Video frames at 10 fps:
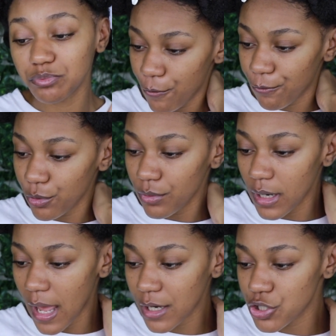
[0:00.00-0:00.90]
fruit
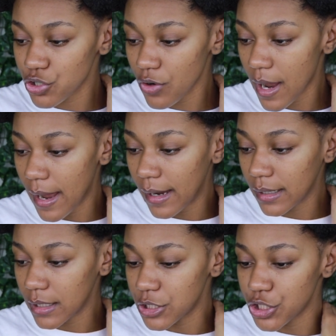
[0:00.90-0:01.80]

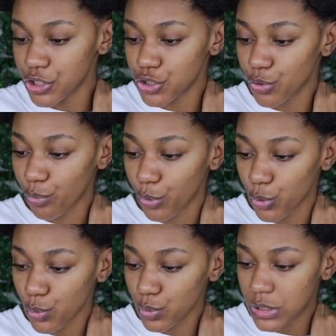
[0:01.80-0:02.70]
extract, ginger
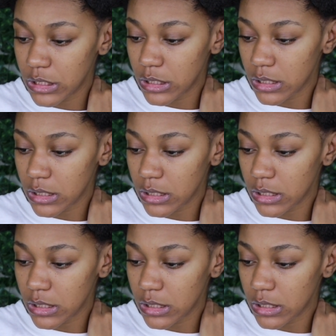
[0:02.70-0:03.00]
root,